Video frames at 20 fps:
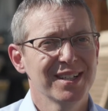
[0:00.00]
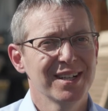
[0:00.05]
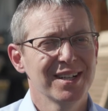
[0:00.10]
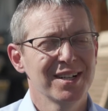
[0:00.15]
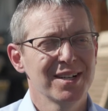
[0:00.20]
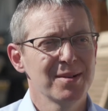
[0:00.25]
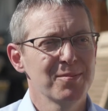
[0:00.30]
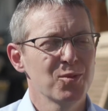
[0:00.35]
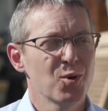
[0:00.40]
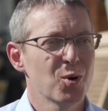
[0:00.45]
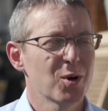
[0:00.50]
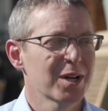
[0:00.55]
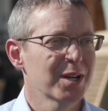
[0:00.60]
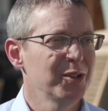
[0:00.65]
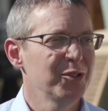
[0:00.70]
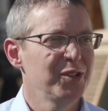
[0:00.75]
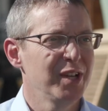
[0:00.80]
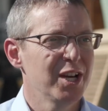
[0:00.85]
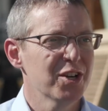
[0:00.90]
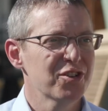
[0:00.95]

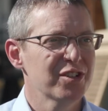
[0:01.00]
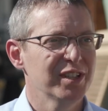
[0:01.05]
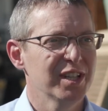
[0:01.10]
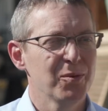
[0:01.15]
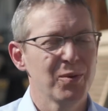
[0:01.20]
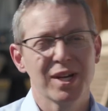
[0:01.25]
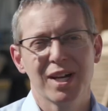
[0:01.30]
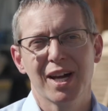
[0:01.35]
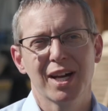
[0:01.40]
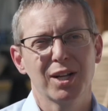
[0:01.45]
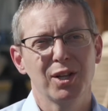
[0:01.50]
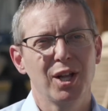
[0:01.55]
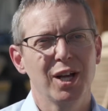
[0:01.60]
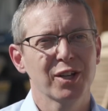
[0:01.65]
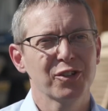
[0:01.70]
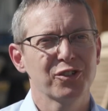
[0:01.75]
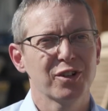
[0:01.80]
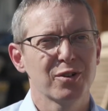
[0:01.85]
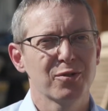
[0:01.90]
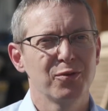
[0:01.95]
Organizationally, we kind of
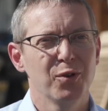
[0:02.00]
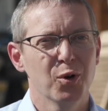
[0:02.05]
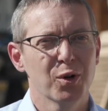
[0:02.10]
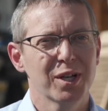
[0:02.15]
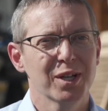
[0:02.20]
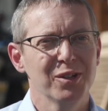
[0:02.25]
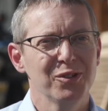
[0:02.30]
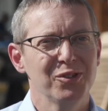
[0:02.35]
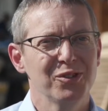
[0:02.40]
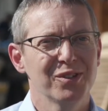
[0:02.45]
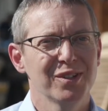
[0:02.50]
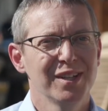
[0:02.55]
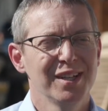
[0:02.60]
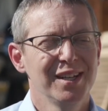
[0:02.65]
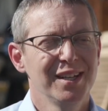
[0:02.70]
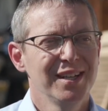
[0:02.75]
lost our focus,